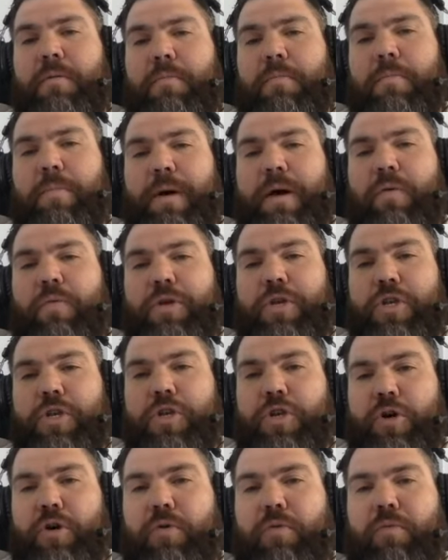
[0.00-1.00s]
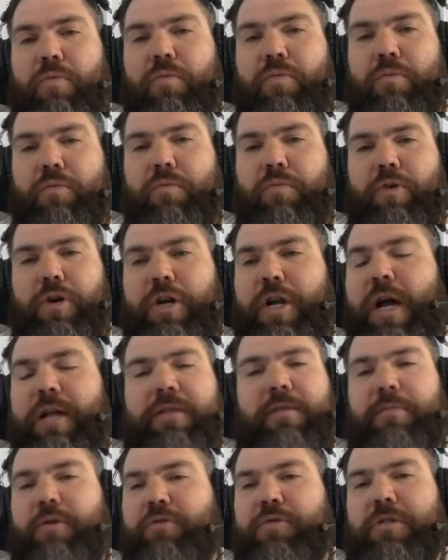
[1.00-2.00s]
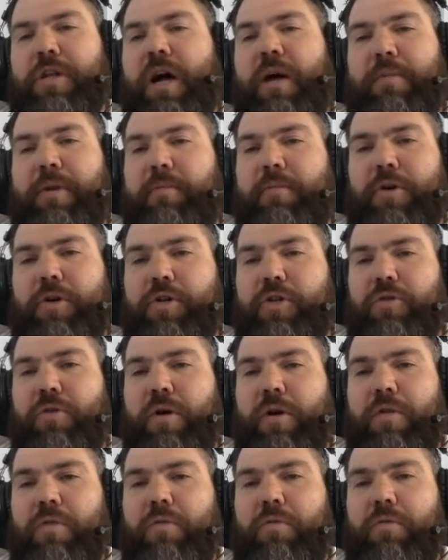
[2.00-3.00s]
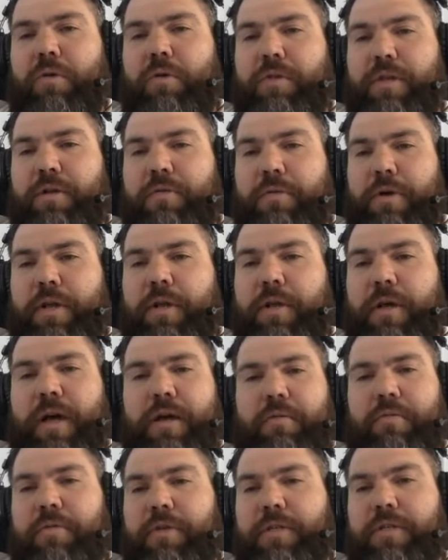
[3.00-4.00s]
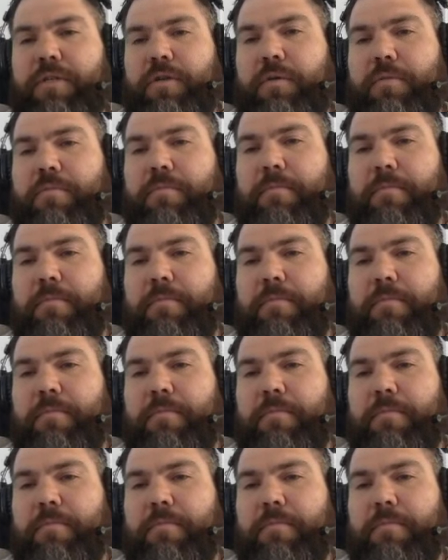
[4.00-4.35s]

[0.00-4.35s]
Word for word: but we don't we're not the most dominant martial art in the world in the ring i don't think so